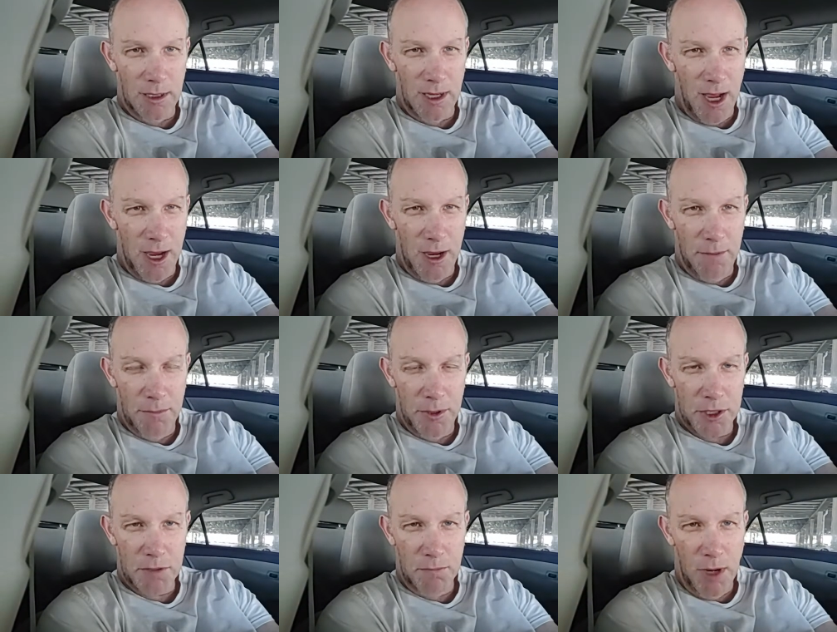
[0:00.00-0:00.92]
I am
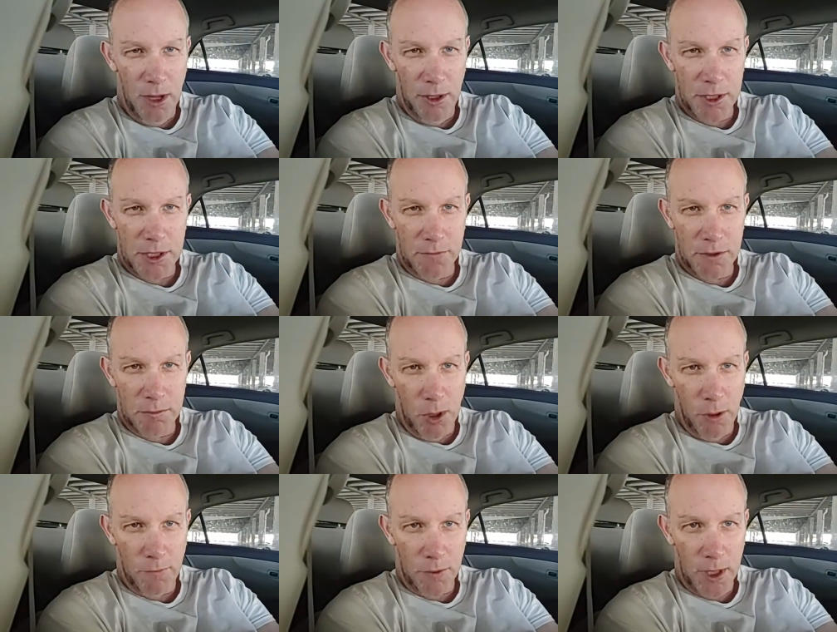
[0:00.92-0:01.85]
the smallest of
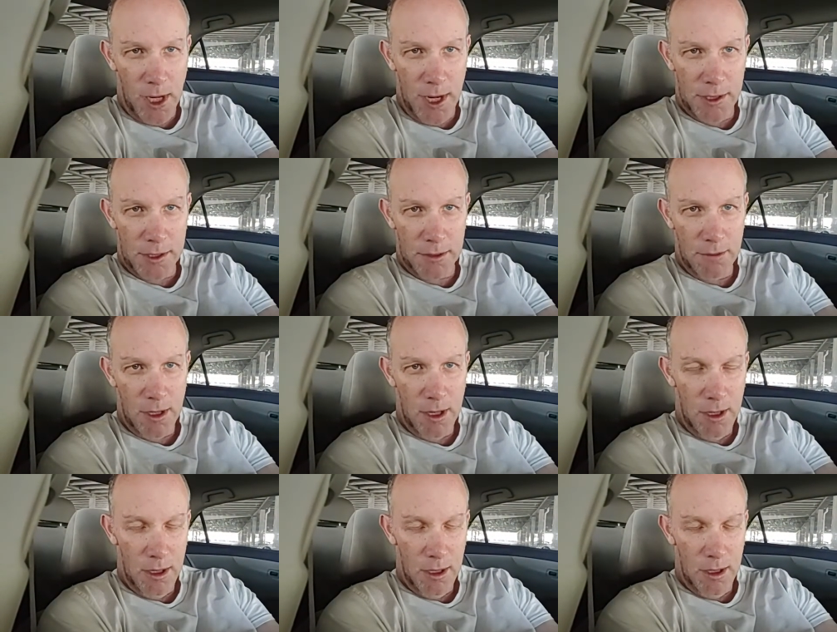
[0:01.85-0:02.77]
small fries.
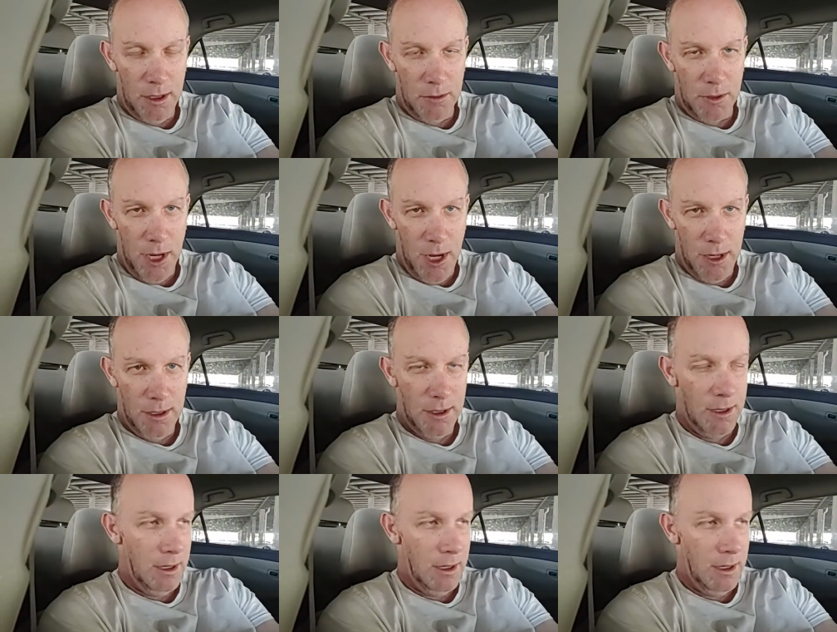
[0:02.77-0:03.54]
Okay.